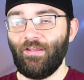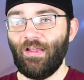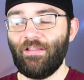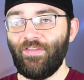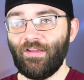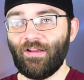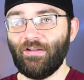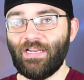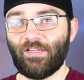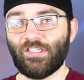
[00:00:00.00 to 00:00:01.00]
and then
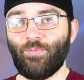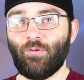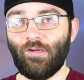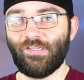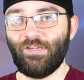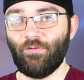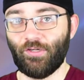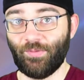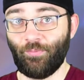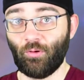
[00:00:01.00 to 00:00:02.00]
contact their support and see what their
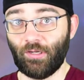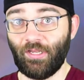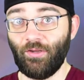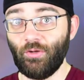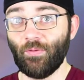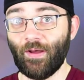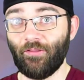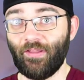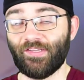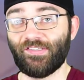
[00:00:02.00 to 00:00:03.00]
support can do about this.